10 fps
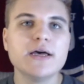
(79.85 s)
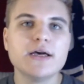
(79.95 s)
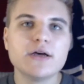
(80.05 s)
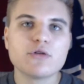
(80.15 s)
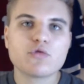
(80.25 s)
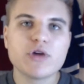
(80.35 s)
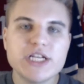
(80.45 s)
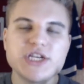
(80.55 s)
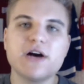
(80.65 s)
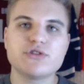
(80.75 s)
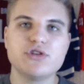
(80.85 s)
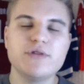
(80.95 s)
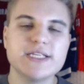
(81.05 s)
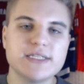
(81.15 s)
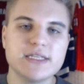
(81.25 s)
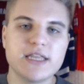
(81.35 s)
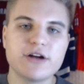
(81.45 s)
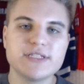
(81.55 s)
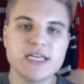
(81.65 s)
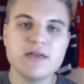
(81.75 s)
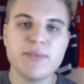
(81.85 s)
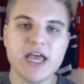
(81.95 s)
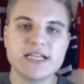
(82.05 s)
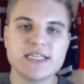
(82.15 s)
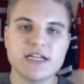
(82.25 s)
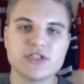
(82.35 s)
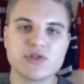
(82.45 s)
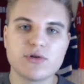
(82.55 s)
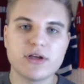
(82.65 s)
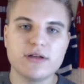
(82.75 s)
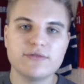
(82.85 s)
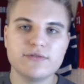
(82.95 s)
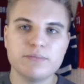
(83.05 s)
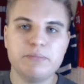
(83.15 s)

reach out to their teammates and sort of